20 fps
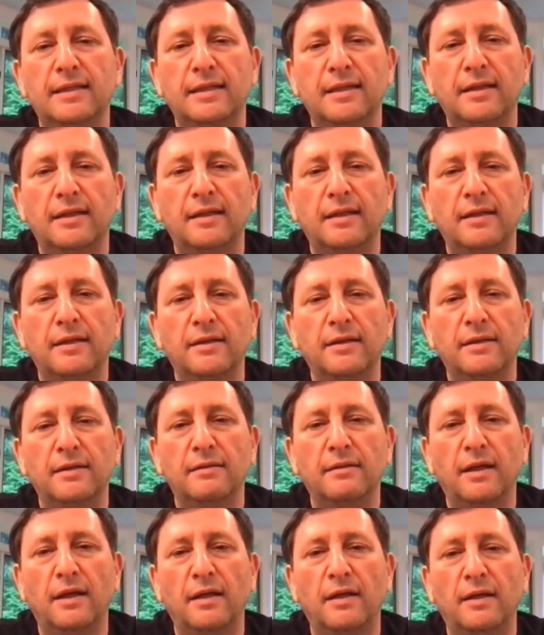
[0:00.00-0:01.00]
And
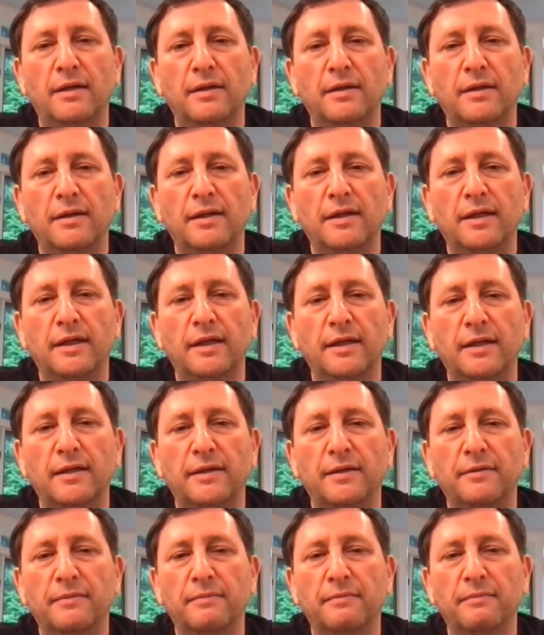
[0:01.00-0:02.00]

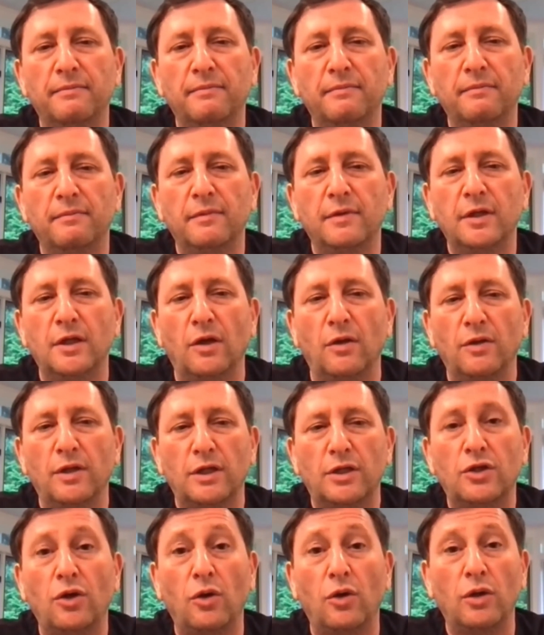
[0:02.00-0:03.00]
the
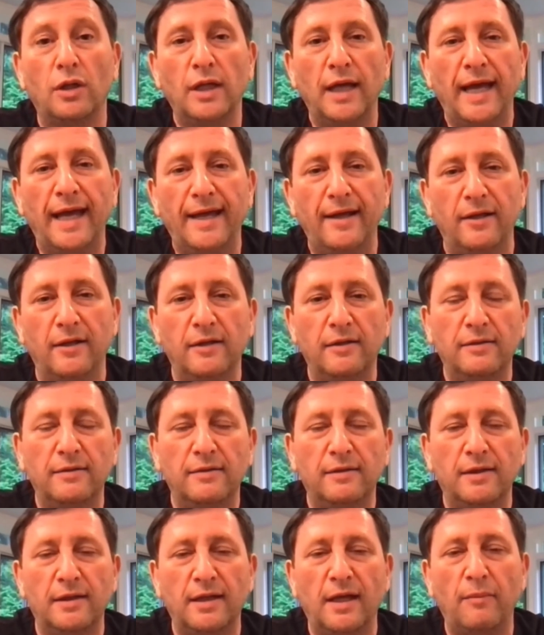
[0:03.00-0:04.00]
total
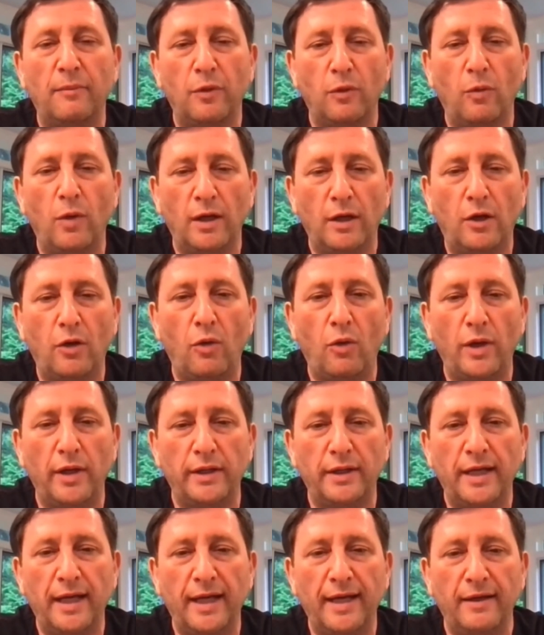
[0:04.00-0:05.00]
held, the number one
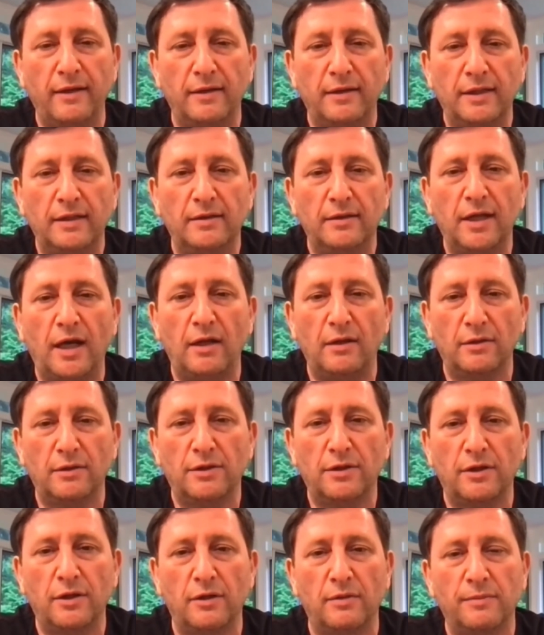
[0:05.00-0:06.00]
coin held in
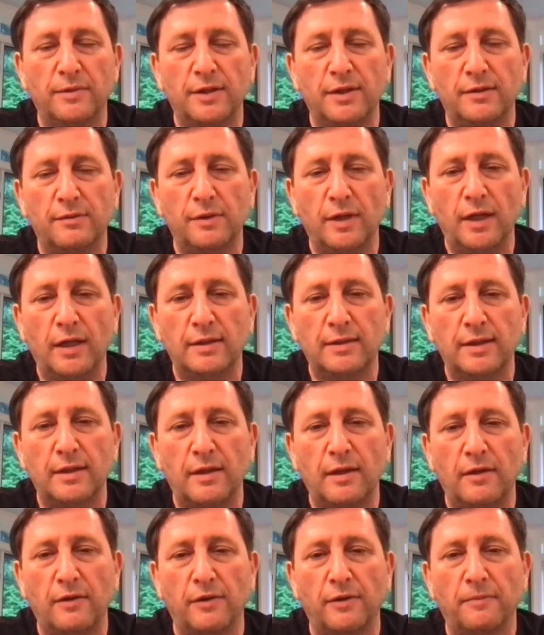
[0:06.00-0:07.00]
dollar terms is
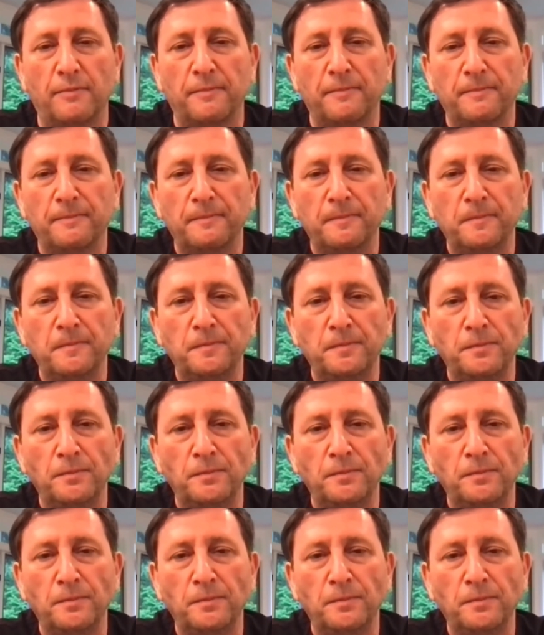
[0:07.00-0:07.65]
Ethereum.